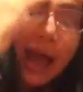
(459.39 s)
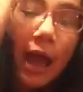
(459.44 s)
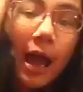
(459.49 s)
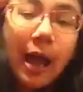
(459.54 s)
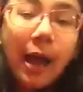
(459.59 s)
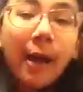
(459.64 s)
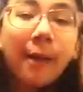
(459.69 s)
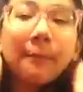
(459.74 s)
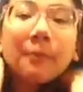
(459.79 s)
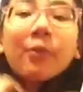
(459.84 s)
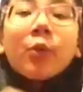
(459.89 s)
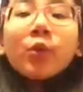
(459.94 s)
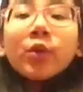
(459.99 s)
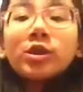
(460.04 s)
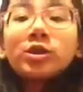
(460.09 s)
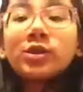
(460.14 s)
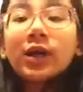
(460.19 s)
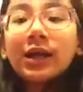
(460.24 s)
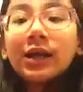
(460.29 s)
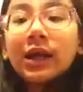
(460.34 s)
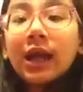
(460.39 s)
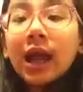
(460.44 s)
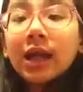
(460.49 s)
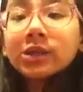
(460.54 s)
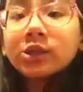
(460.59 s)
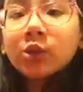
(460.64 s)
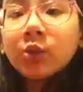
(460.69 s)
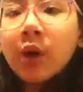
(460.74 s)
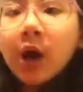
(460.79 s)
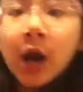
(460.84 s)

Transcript: Um, we're trying to get to